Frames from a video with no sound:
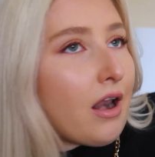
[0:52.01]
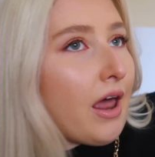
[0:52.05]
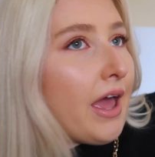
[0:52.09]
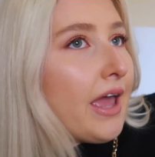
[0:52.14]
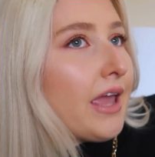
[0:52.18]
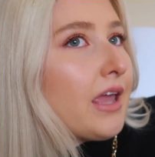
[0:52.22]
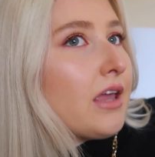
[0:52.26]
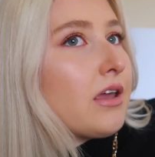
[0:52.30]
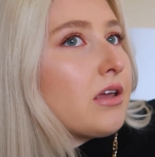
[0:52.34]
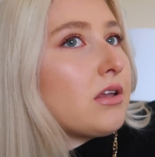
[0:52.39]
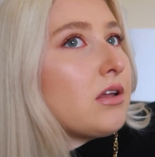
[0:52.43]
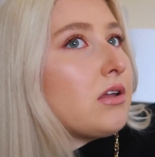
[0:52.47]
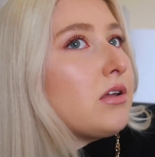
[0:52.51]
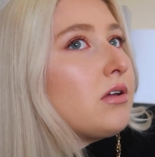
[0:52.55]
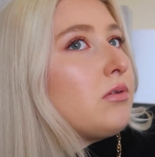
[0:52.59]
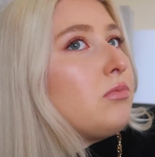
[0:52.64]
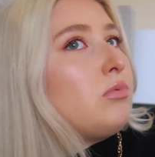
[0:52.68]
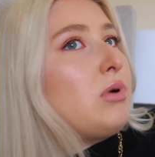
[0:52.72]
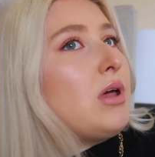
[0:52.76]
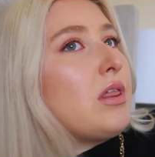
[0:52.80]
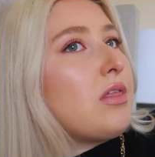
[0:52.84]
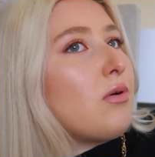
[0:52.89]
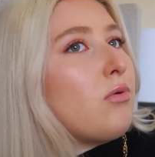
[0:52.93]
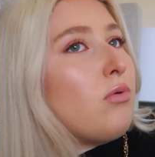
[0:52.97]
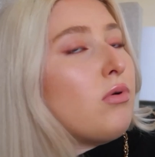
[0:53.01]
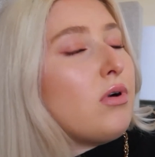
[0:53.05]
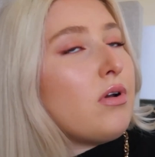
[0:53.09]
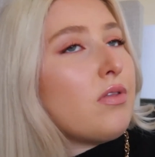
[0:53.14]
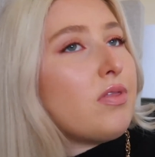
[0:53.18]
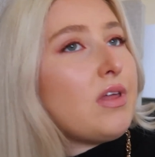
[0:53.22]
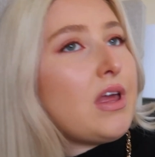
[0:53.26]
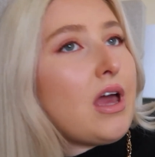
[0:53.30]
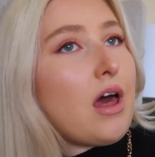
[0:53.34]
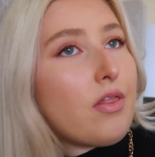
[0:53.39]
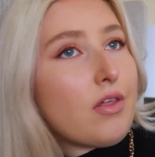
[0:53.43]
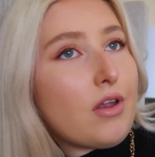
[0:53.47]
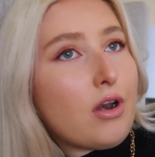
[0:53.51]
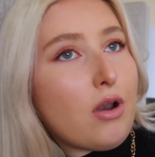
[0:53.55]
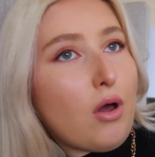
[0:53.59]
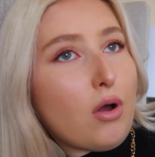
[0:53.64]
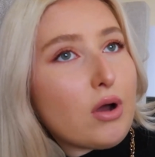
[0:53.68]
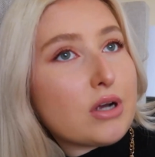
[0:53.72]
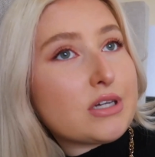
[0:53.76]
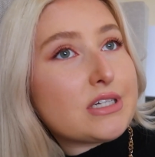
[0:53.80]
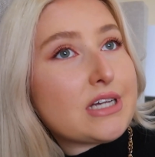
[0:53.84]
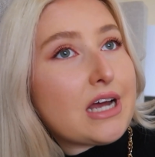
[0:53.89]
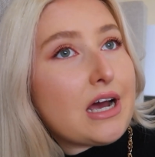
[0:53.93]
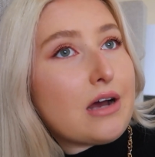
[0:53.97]
Like, with all of the other
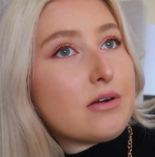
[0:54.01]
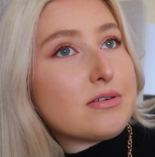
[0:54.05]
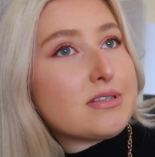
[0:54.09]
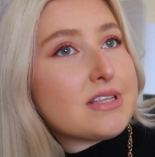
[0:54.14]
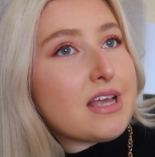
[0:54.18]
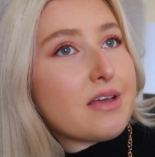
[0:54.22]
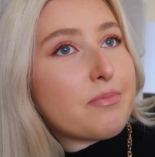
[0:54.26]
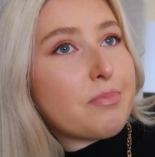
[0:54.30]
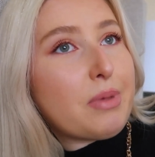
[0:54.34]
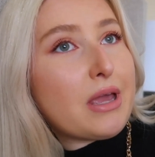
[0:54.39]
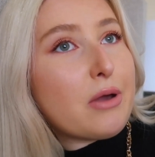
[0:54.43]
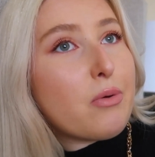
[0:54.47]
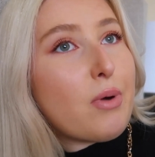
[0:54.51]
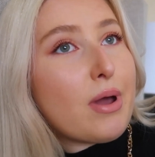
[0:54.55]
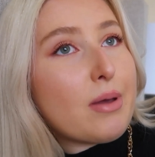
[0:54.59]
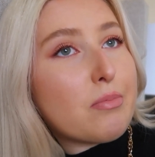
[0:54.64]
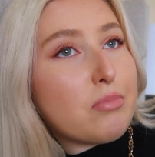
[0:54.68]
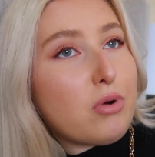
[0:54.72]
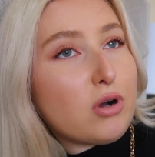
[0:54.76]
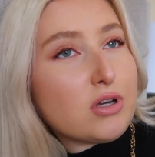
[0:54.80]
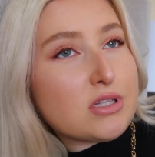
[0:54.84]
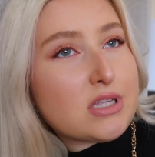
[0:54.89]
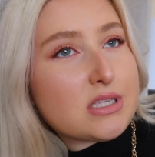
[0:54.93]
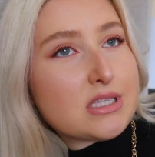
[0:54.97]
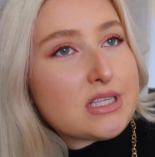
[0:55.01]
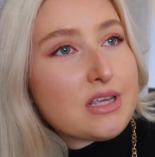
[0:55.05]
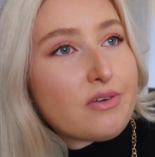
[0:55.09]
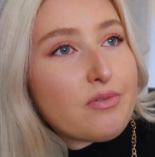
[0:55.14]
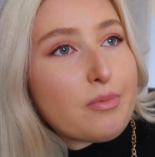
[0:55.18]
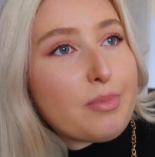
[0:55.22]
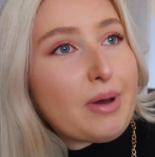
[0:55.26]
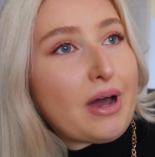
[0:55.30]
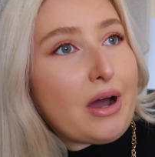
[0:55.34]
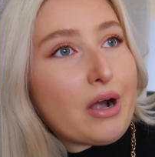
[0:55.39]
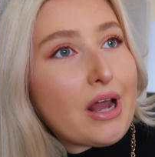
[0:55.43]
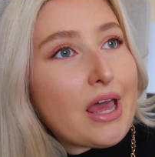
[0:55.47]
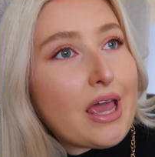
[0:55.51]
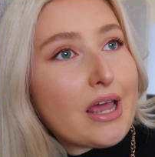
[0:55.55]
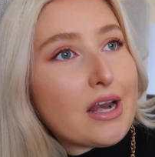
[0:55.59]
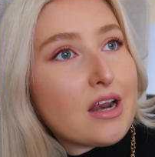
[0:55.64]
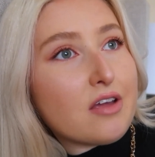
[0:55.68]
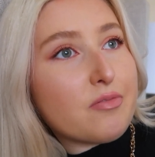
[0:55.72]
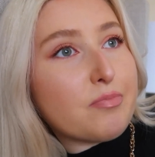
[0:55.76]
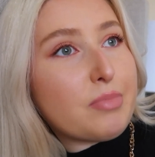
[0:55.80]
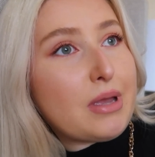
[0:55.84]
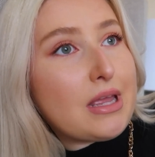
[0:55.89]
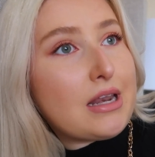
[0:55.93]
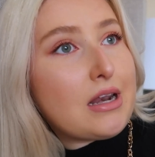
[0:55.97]
lockdowns, I've been quite positive about it,
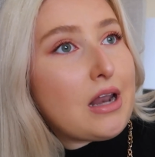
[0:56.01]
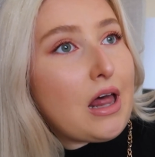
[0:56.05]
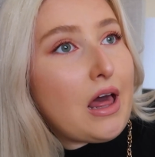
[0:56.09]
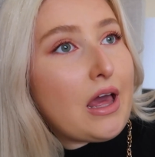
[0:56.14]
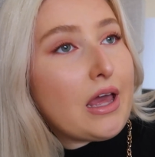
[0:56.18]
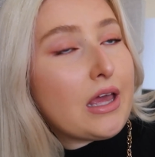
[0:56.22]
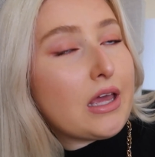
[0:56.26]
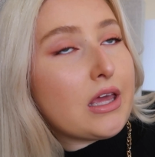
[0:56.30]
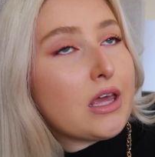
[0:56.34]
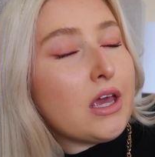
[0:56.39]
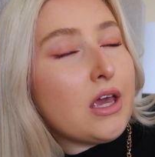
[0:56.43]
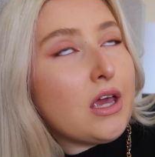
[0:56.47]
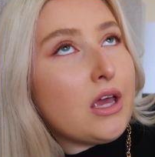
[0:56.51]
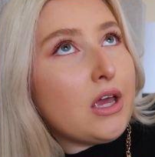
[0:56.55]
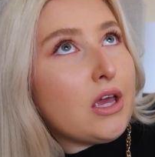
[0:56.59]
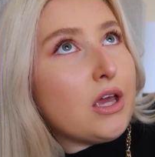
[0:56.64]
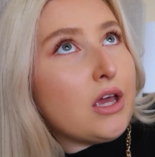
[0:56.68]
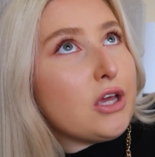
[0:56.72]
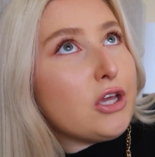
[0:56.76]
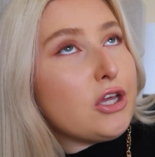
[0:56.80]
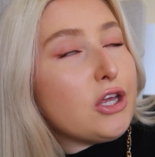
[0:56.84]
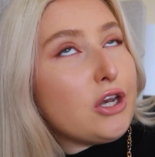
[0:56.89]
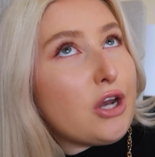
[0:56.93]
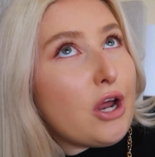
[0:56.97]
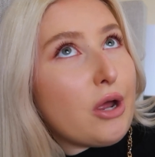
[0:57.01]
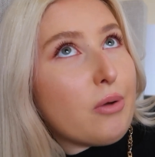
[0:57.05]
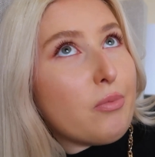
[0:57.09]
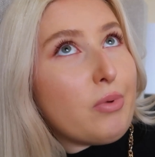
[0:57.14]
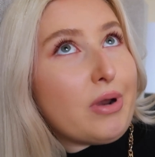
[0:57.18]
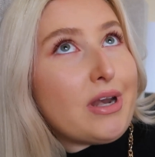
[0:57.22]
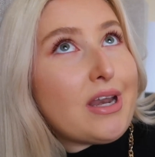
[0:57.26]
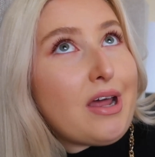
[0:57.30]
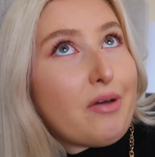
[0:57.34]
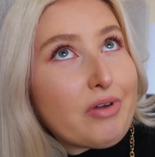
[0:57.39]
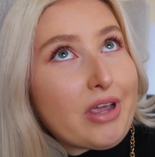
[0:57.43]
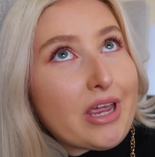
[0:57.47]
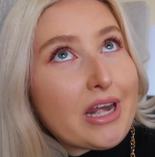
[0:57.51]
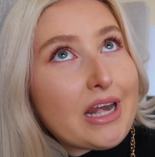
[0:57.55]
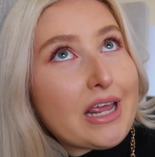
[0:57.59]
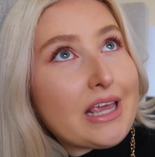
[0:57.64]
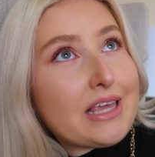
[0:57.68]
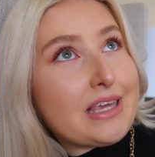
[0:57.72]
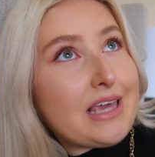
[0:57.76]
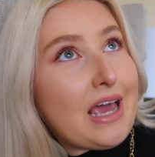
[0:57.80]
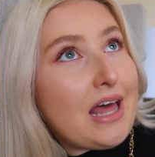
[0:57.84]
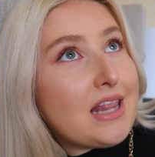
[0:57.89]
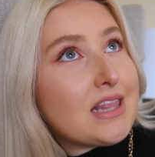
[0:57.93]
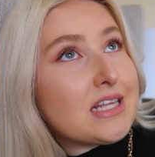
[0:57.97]
and I've been like, you know, we're never gonna
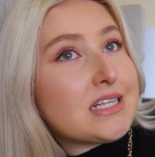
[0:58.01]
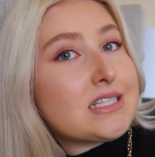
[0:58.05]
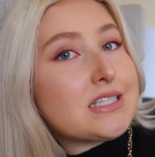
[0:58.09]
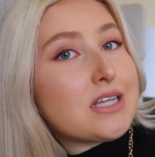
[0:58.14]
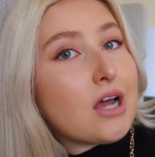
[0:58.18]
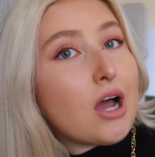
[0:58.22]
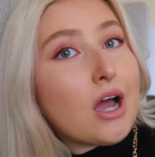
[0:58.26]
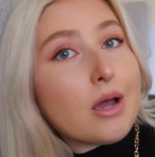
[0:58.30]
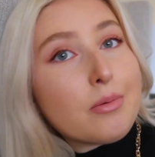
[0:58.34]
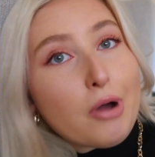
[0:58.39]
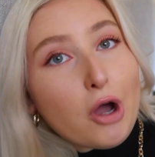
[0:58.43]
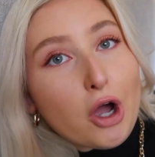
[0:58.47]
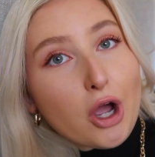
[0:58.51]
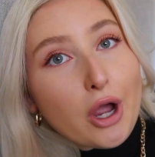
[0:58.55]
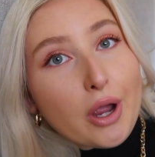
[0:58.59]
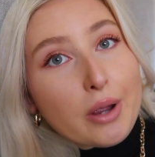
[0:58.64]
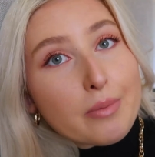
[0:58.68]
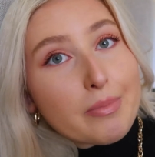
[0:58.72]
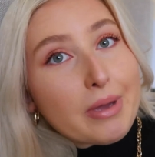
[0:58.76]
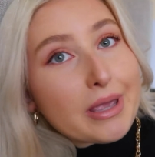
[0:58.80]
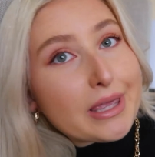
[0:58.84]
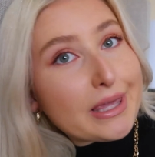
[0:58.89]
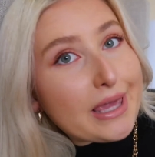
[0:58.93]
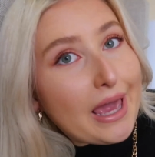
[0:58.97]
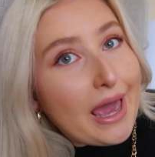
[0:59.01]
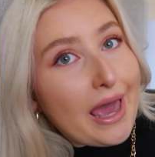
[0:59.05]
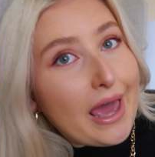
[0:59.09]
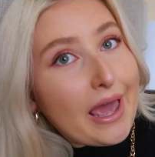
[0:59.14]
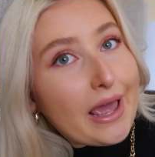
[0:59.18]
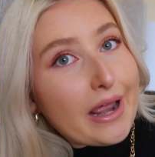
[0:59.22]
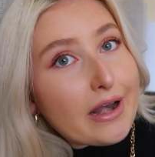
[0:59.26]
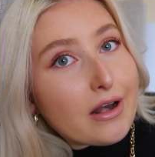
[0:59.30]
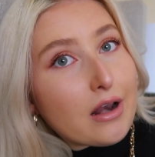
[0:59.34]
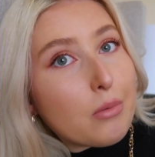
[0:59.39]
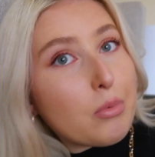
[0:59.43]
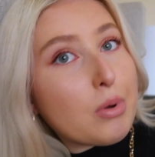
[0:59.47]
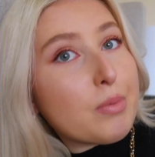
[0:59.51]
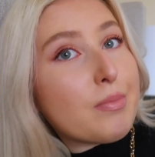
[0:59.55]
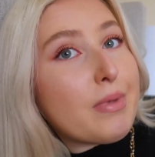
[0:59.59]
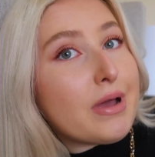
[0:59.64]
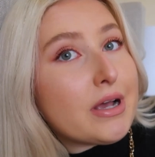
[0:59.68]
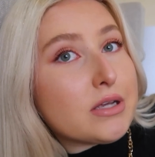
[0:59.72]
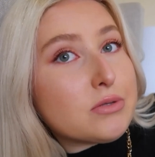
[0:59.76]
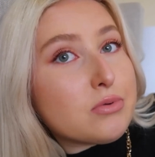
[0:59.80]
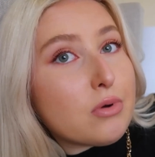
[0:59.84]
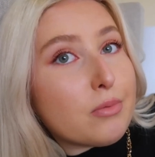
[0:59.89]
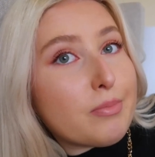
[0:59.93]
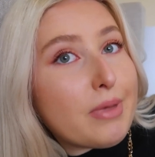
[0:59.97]
get this time at home again, like we
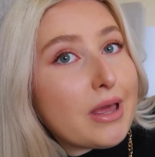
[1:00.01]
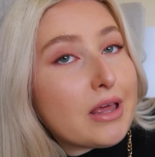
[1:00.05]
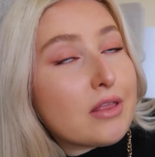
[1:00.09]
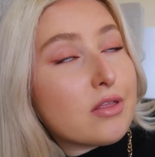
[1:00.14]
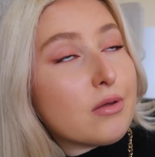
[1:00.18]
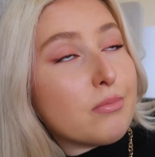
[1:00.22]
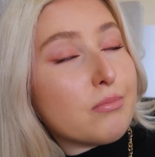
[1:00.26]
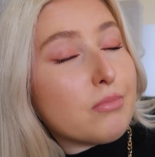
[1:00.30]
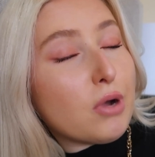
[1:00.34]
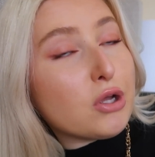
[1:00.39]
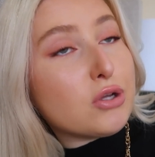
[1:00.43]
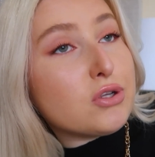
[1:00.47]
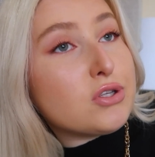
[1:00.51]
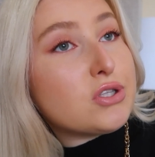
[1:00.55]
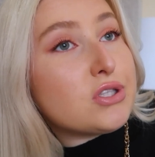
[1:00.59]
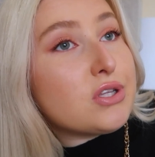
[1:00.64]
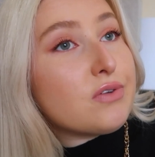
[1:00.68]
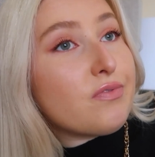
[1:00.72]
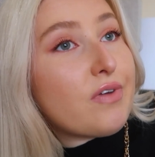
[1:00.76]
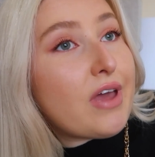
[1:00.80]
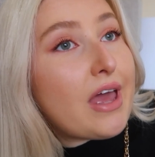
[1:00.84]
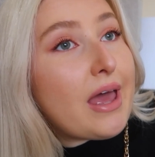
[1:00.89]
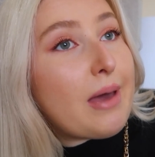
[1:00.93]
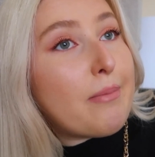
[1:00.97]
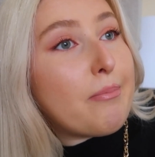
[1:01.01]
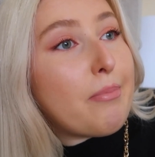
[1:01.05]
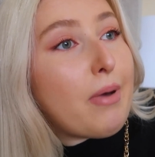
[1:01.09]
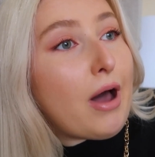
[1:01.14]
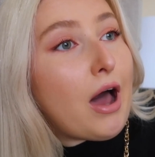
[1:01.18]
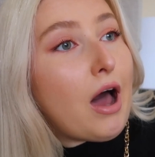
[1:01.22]
may as well make the most of it.